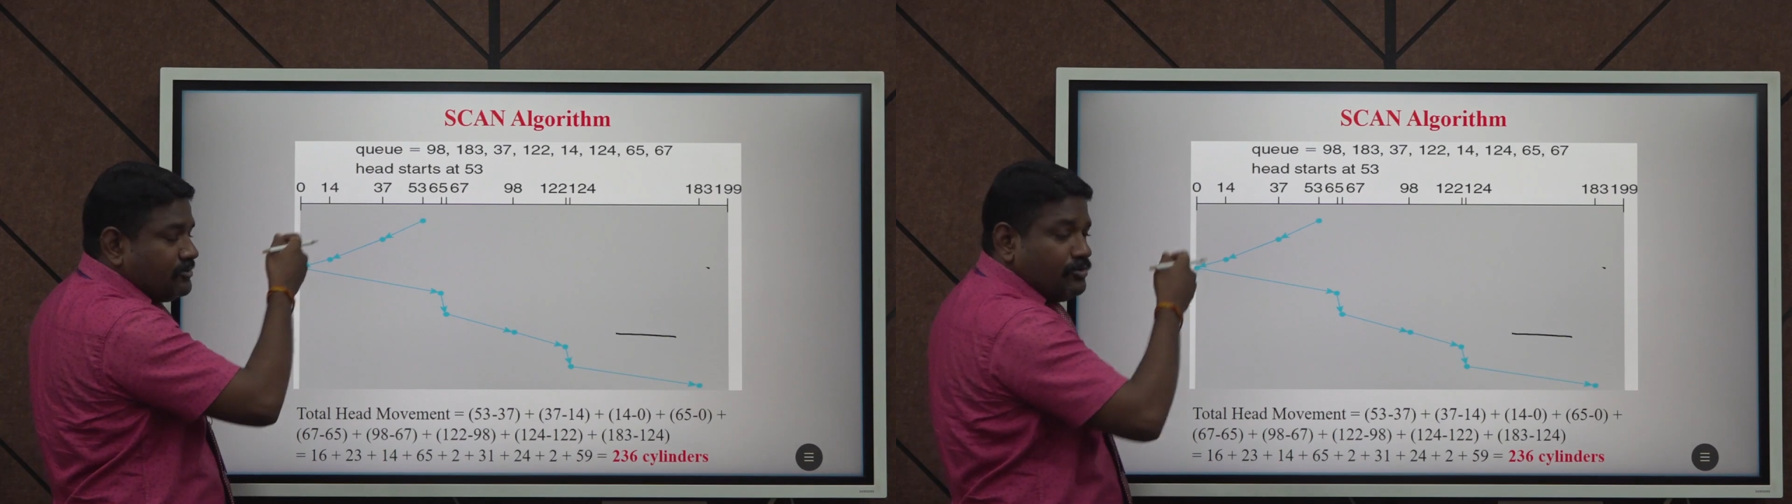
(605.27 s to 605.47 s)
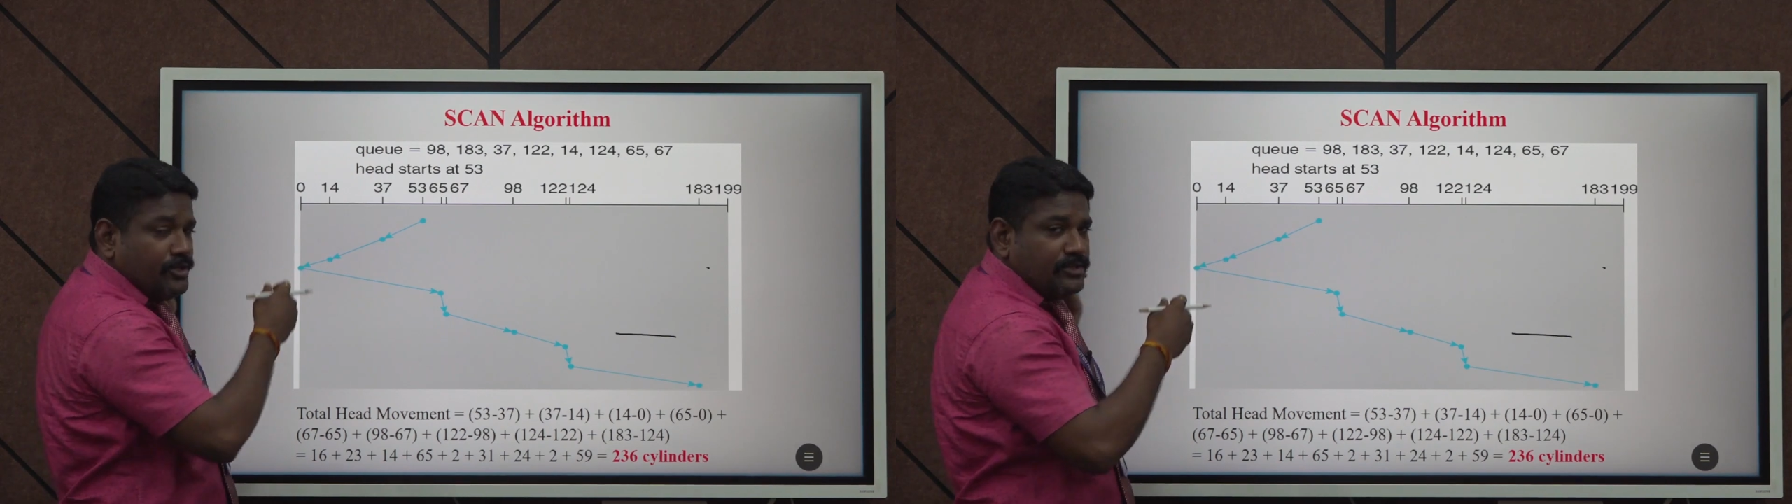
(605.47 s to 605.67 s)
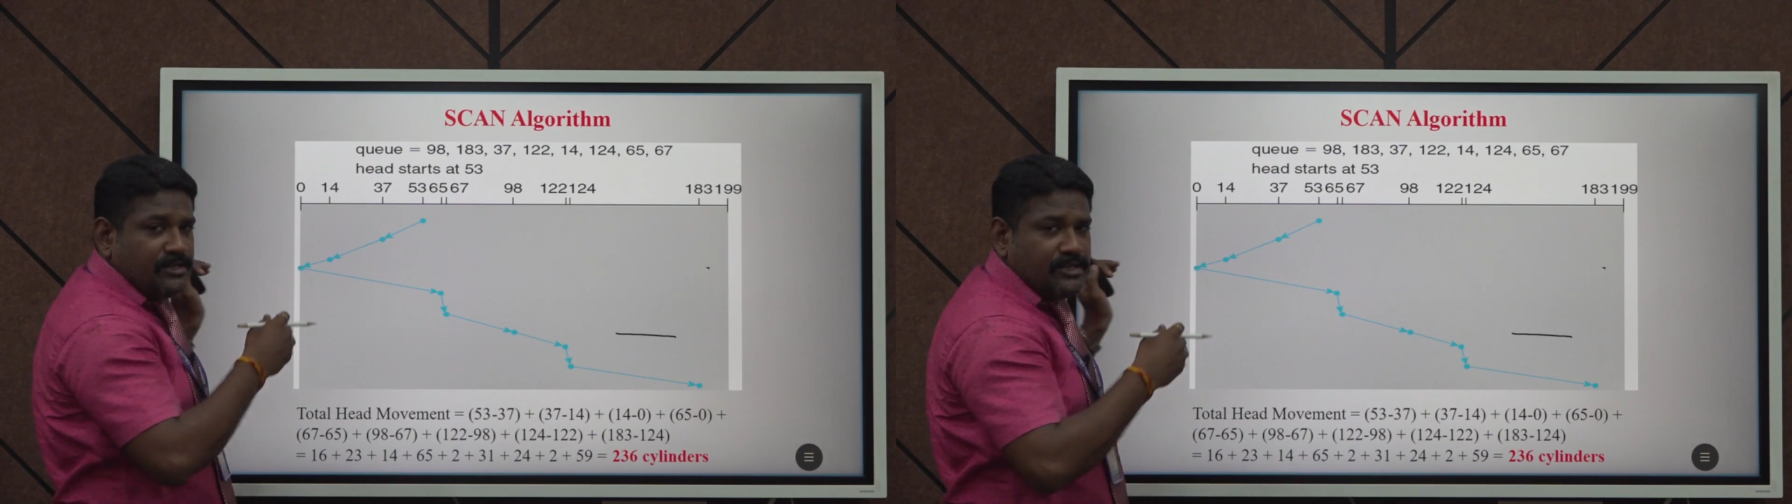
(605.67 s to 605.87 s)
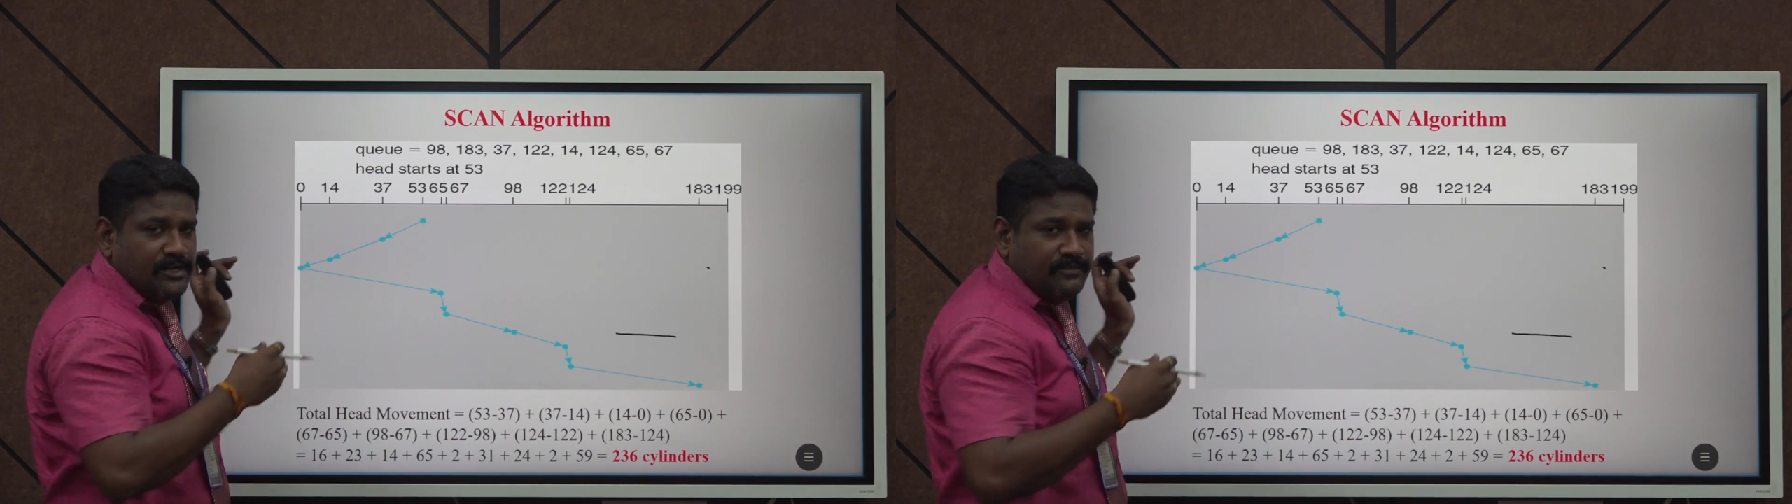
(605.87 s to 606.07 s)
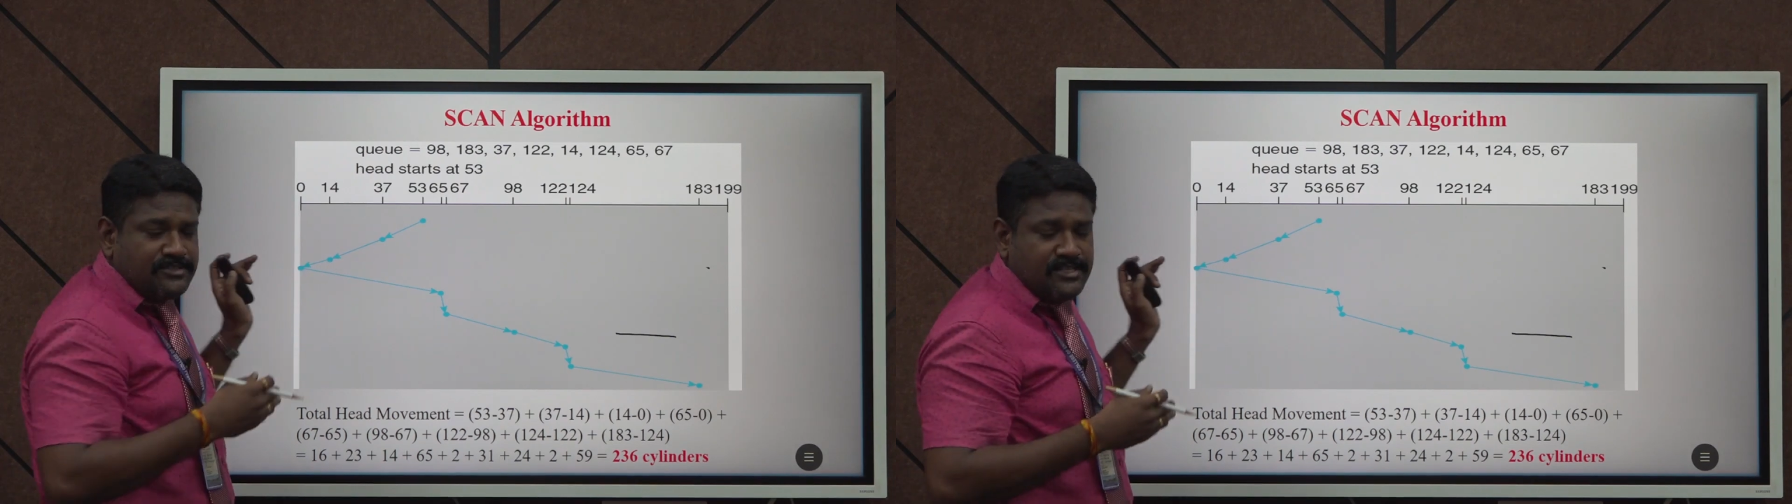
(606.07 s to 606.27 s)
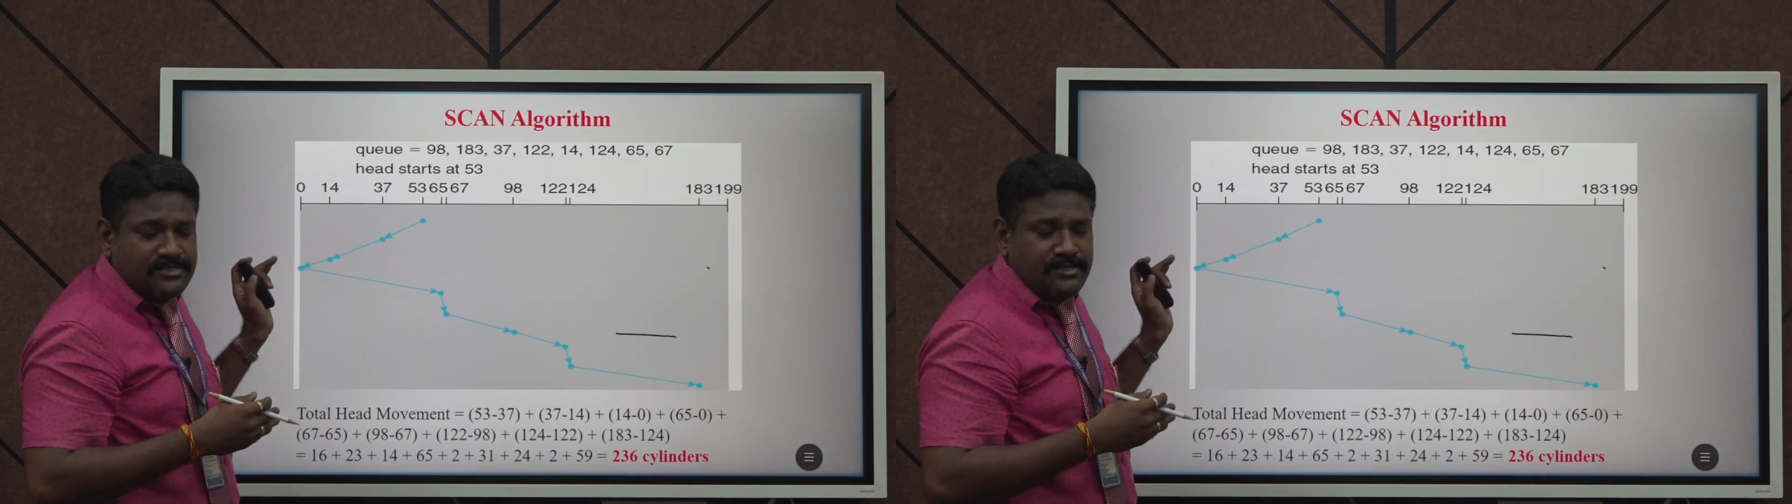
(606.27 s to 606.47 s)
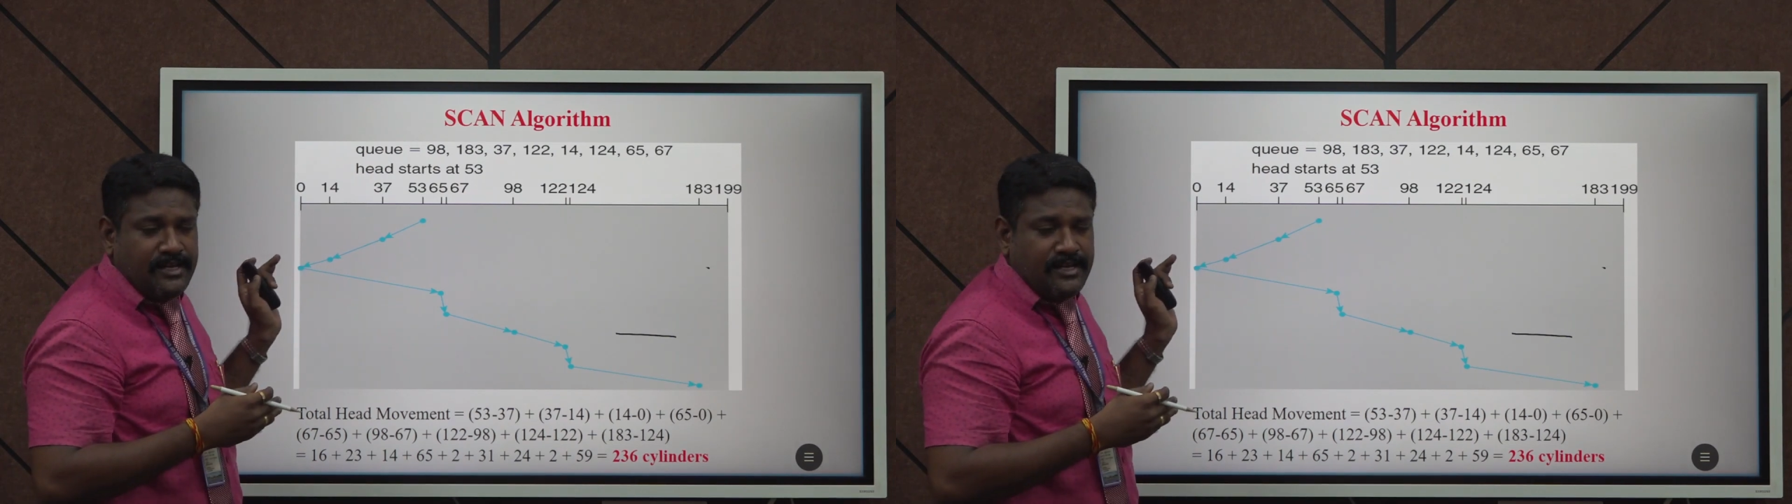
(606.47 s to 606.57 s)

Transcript: during that left